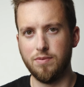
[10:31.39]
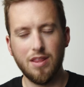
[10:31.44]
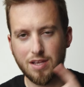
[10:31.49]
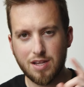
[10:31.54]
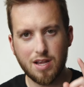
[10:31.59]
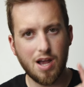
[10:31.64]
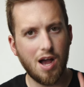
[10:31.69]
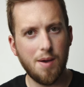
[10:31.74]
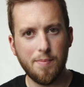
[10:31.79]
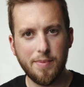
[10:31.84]
And the
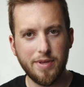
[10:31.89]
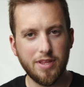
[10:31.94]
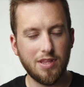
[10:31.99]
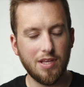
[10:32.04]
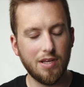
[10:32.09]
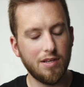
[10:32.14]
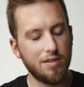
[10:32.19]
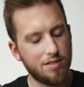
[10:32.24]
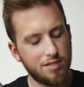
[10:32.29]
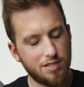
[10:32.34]
comment
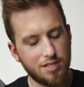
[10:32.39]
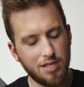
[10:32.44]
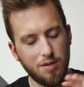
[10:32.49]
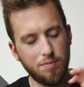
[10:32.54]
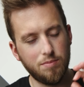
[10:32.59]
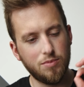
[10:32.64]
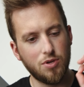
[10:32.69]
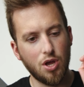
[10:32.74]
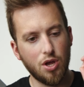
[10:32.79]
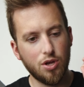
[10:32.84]
that
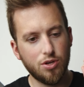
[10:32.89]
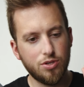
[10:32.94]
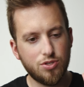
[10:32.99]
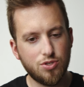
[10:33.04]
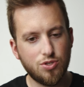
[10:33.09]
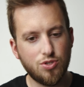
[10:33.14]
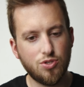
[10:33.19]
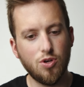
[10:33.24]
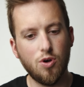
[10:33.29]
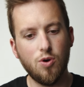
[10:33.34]
seemed
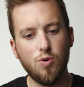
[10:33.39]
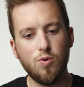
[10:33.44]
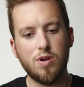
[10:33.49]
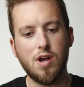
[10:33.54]
so